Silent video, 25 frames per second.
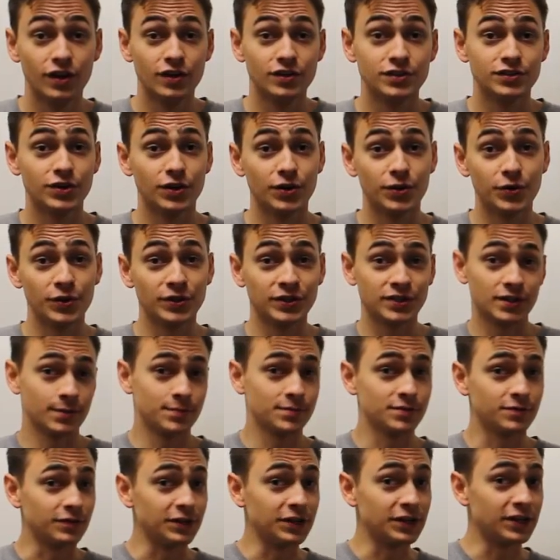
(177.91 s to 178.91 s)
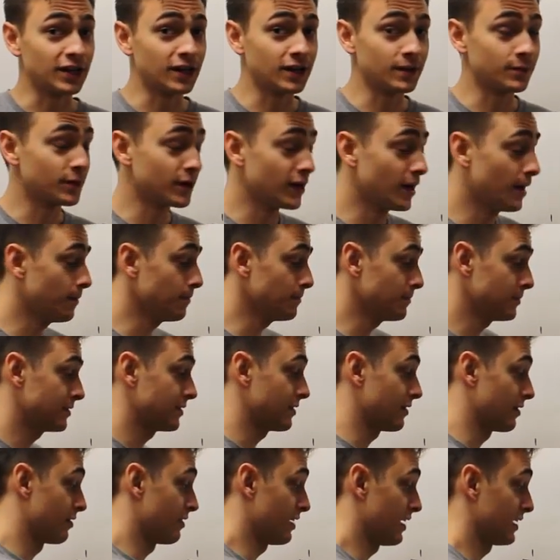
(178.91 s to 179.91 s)
So in terms of econ
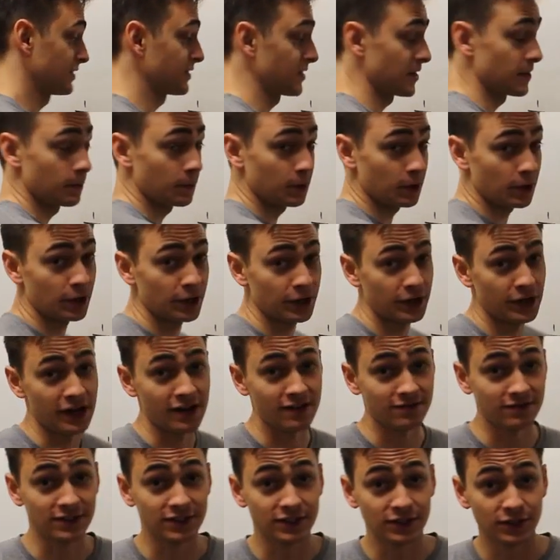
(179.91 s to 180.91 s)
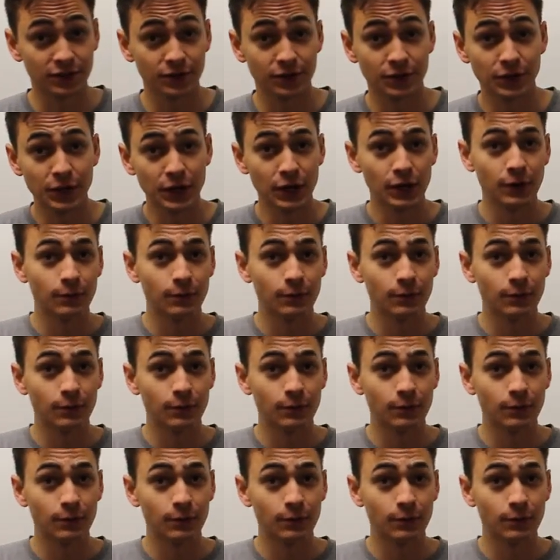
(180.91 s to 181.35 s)
problems, that's going to be all you have to do.